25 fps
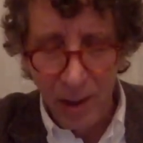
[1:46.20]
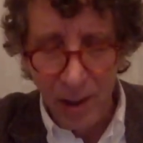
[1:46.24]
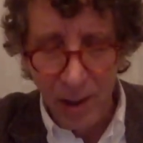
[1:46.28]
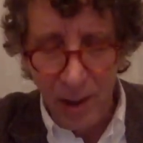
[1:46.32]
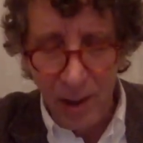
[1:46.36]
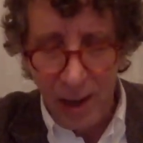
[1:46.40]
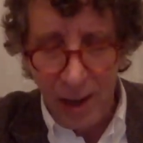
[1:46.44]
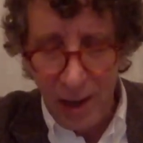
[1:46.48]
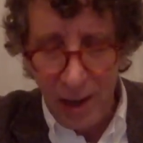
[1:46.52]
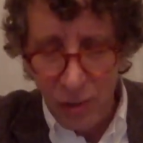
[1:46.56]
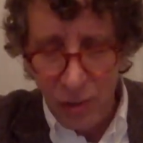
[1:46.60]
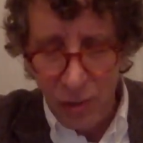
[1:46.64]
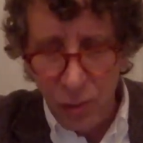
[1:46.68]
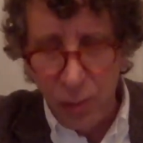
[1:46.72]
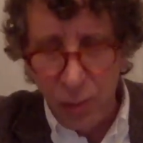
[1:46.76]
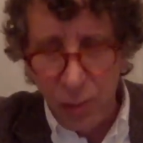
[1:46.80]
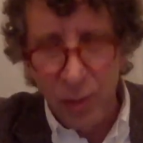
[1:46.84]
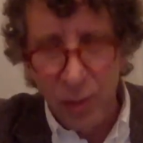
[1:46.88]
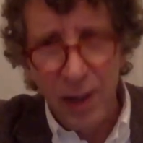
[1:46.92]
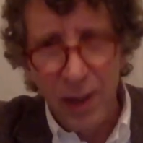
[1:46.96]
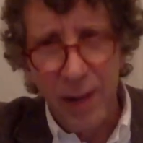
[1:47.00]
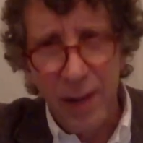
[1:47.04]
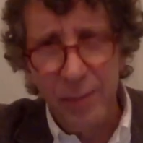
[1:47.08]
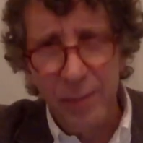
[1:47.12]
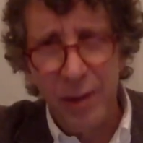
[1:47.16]
High-throughput
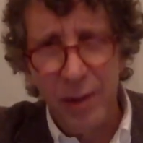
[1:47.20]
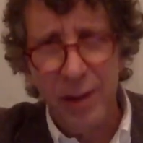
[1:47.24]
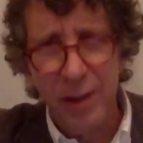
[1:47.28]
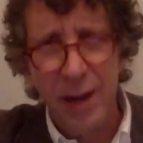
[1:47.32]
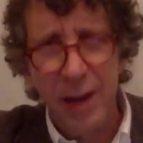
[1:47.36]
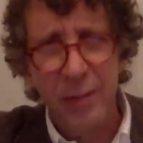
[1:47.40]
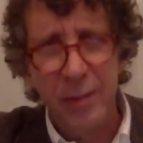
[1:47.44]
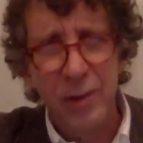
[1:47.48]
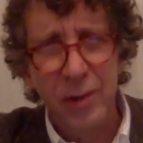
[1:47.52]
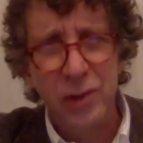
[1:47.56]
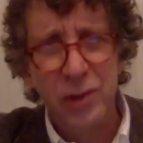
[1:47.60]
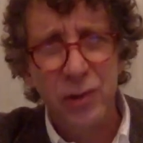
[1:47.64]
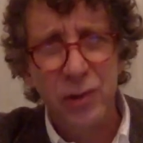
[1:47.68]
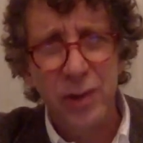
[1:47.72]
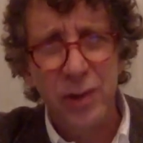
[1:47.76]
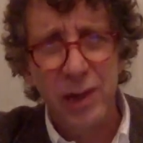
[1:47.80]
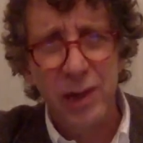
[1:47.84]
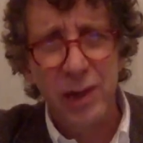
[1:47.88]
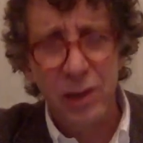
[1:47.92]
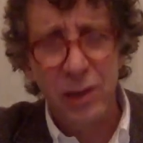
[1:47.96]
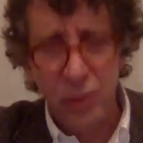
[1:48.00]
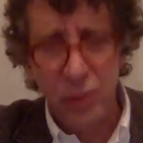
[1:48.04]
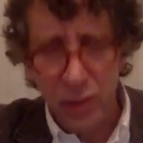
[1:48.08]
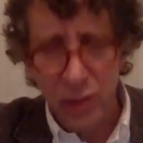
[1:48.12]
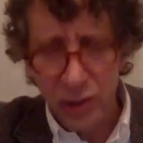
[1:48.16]
compound library
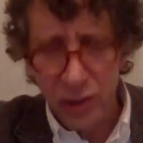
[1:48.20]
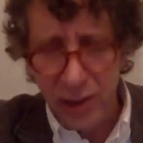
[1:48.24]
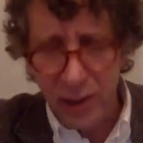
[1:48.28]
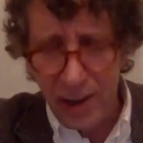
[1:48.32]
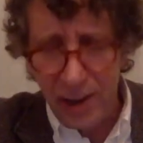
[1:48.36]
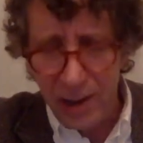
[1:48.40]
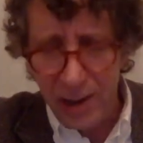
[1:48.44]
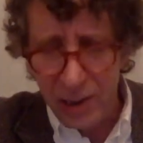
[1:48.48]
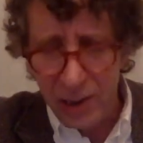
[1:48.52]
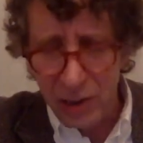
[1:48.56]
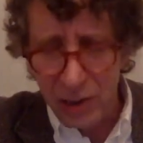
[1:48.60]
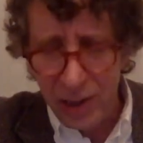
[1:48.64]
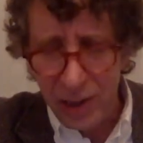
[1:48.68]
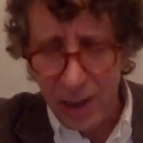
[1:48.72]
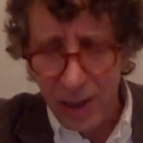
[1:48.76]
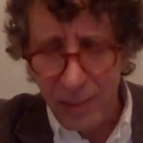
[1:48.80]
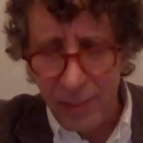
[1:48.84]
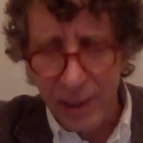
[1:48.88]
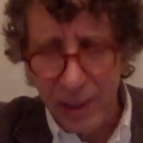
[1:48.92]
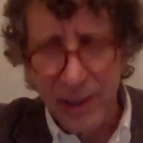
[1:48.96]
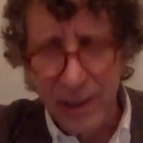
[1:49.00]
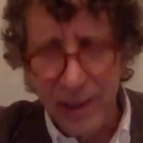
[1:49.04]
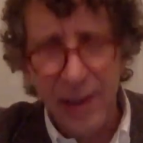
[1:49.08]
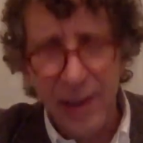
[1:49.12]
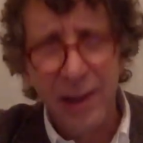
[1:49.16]
screening turns that on its head
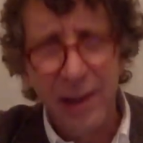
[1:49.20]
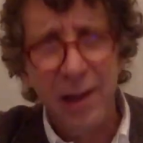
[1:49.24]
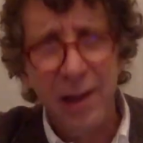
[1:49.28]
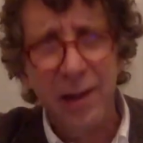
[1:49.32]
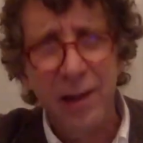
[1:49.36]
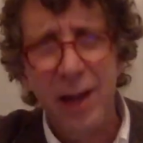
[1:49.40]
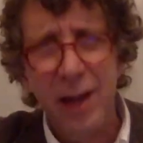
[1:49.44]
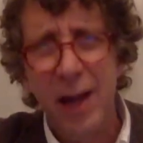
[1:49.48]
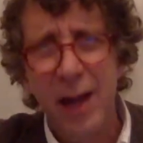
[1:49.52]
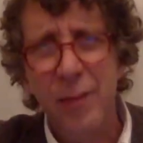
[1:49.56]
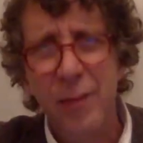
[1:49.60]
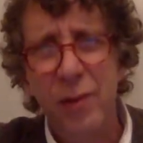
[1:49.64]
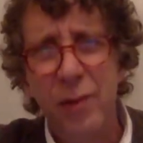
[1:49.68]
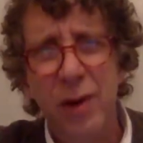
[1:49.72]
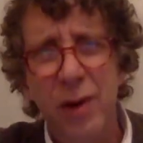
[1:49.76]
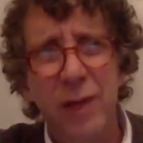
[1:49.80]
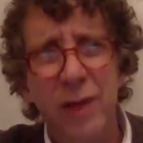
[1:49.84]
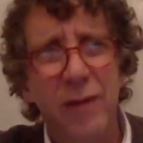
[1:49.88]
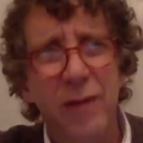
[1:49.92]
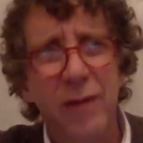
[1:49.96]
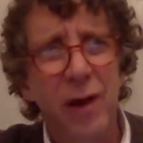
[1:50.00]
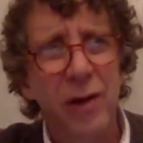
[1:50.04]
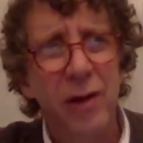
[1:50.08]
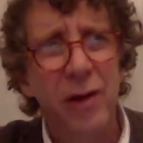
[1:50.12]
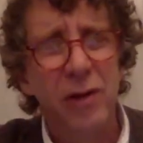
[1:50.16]
by taking a library of
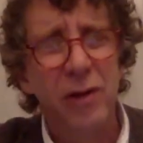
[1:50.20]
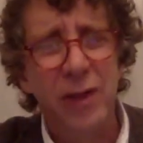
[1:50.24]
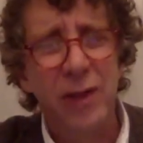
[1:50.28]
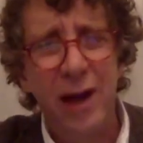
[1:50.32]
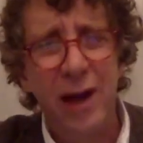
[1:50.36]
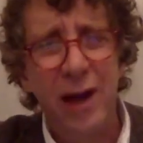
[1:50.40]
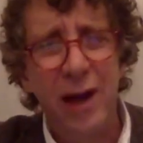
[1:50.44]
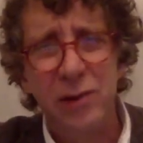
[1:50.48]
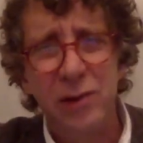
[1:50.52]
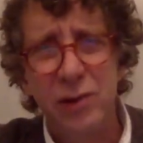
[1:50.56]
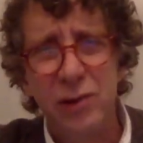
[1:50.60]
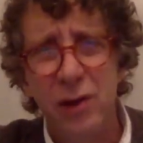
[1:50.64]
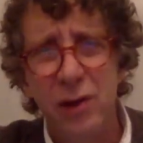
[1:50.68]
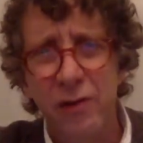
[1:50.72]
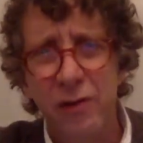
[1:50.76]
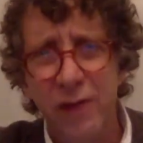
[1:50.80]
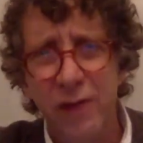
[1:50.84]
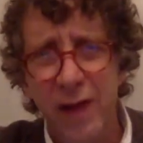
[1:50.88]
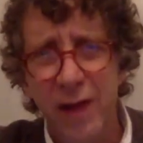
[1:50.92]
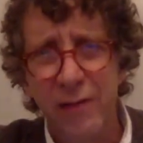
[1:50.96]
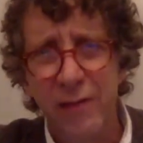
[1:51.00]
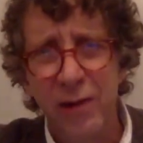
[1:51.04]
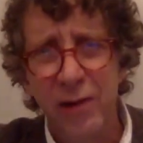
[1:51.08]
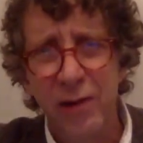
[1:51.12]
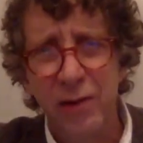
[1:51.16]
100,000 or
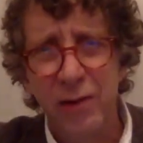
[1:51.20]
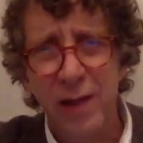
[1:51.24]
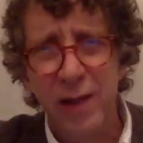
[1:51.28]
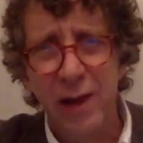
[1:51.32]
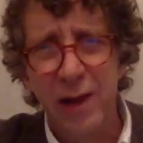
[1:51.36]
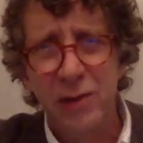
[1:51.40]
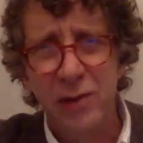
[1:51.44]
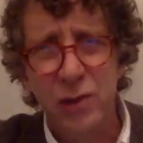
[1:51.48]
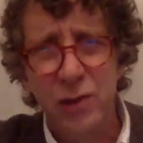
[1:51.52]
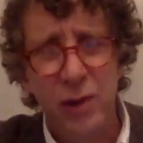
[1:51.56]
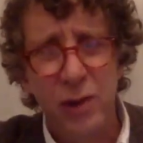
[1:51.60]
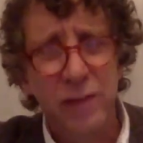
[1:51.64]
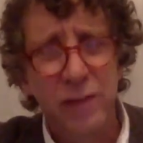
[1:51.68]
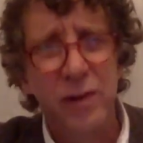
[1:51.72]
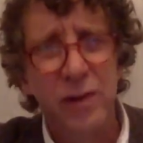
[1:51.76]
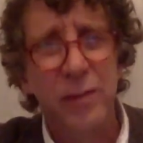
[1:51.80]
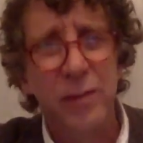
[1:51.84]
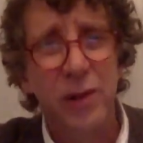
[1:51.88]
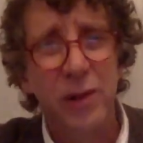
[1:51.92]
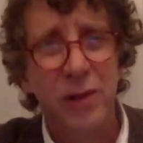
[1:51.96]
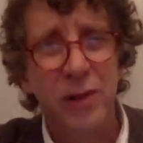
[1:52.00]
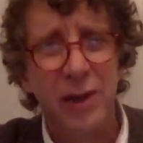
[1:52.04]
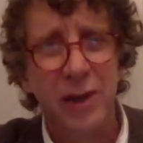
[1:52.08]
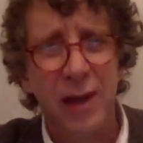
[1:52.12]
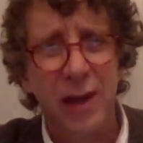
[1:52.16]
500,000 or even 1
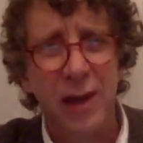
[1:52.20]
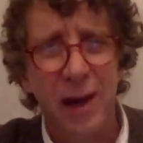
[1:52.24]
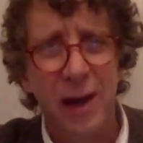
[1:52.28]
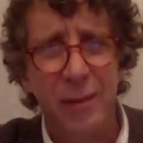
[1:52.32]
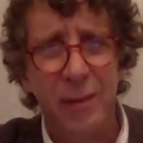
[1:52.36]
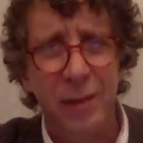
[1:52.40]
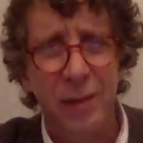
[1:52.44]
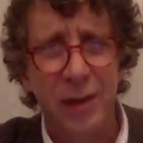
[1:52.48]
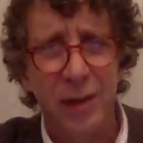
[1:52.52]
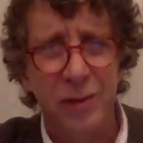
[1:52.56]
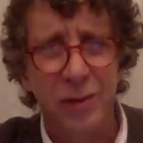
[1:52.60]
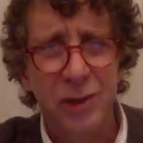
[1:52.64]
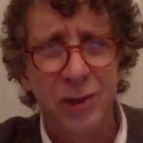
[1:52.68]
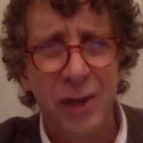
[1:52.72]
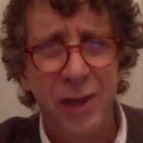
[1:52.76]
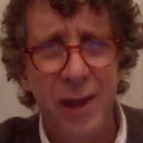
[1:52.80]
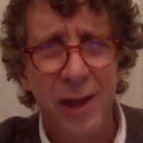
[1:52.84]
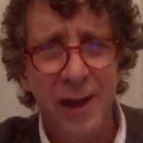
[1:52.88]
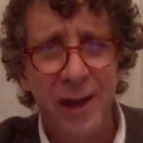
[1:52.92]
million compounds